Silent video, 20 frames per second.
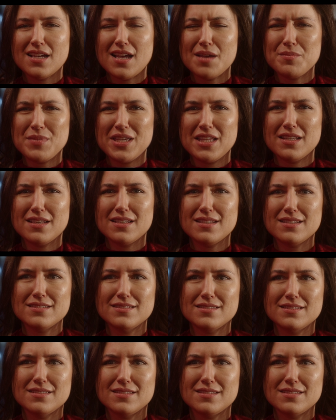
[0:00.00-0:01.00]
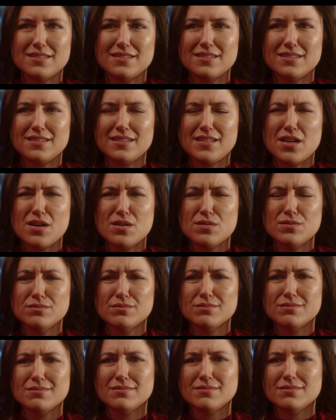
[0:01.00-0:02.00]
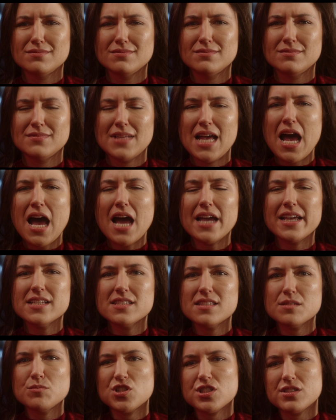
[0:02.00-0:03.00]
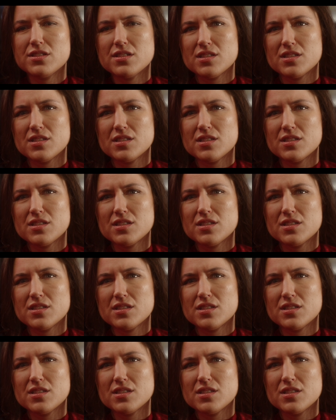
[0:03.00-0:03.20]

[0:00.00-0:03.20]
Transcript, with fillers: I mean, no? I guess I'm just